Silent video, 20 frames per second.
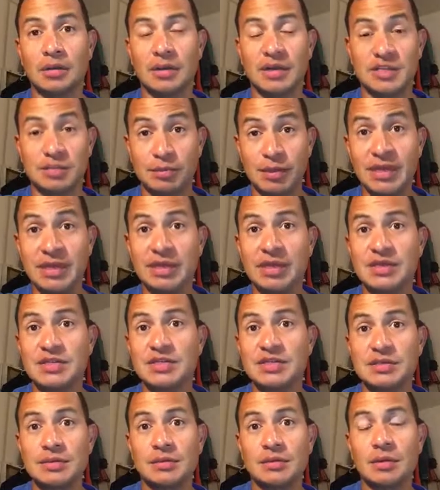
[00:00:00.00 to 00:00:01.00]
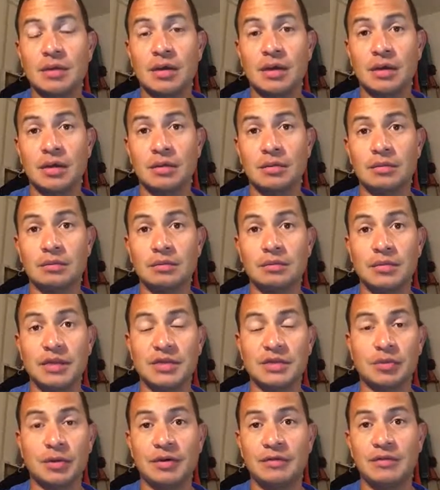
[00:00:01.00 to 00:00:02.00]
explain this.
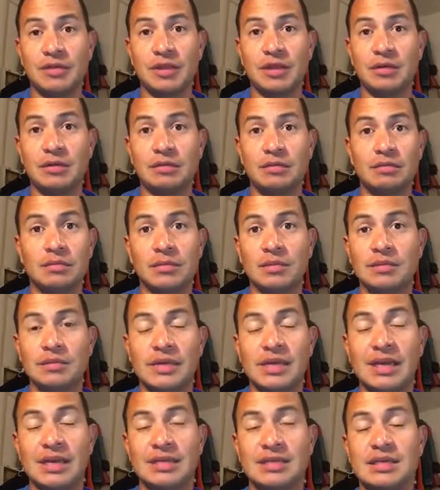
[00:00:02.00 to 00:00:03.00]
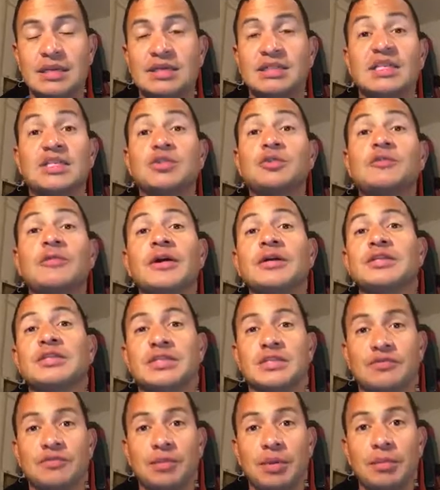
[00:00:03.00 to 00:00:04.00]
It's one of the essential
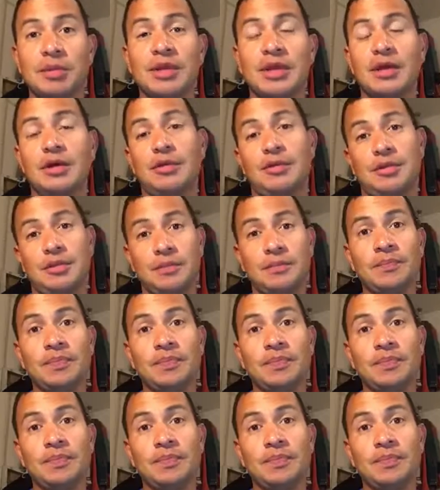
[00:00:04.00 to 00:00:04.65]
functions of public health,